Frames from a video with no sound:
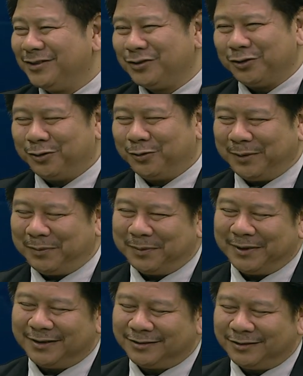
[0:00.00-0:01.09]
So when
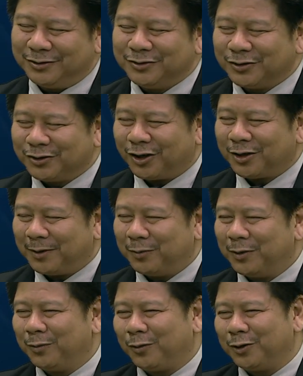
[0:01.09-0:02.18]
people used to talk
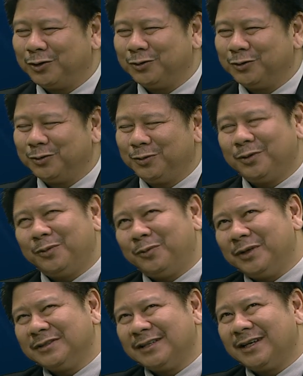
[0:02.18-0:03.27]
about World War II,
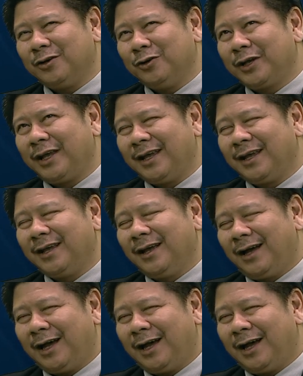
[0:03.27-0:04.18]
we say, okay,